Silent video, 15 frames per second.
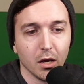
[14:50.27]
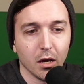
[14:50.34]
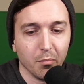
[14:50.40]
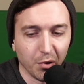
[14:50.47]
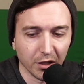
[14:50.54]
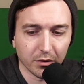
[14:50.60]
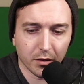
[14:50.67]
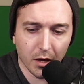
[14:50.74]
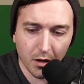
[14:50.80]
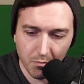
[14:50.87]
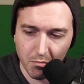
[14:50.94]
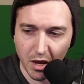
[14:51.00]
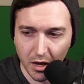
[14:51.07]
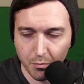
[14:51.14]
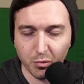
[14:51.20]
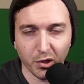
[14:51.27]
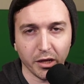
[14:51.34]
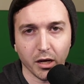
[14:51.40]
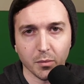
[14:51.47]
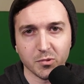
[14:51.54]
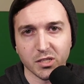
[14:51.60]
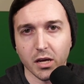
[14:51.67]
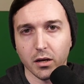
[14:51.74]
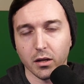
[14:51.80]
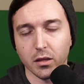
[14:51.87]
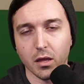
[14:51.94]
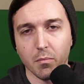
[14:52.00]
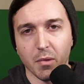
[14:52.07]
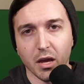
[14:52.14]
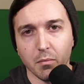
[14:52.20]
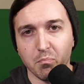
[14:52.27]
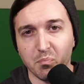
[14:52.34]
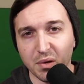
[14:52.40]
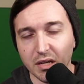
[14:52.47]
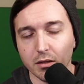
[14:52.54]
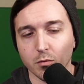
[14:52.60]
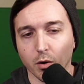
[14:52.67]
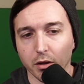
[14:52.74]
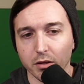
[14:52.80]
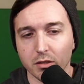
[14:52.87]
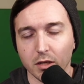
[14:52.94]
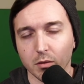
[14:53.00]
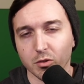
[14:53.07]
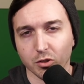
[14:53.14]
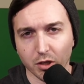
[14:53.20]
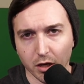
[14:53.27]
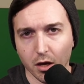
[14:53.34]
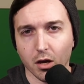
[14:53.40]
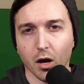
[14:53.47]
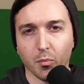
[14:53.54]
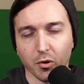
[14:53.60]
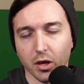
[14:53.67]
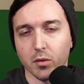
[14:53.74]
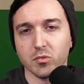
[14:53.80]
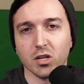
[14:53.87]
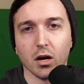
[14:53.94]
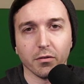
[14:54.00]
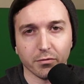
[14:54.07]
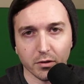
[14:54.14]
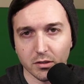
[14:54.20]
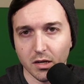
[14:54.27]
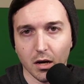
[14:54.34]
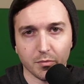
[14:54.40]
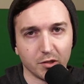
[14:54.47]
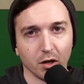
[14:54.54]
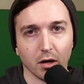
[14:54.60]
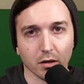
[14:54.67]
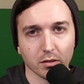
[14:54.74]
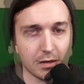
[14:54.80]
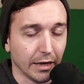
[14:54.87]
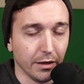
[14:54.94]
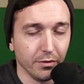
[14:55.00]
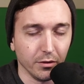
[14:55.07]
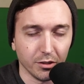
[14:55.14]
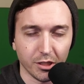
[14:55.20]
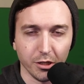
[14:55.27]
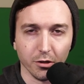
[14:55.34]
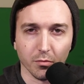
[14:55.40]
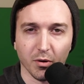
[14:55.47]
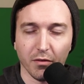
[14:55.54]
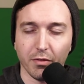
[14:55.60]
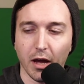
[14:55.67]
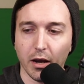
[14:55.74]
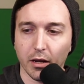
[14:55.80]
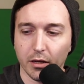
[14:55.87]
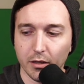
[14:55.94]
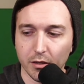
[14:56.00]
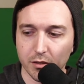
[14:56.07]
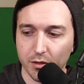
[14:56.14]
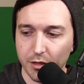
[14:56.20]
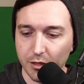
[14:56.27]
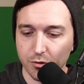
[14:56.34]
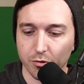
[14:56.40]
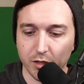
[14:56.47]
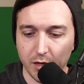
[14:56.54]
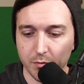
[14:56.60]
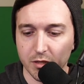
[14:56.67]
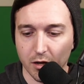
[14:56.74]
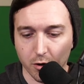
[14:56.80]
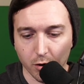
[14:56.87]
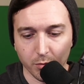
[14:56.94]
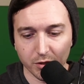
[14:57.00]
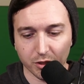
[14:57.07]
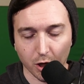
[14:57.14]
but they may play upset and they may beat one of these teams or take a couple games off the top dogs. In the tier above that is these are teams that are almost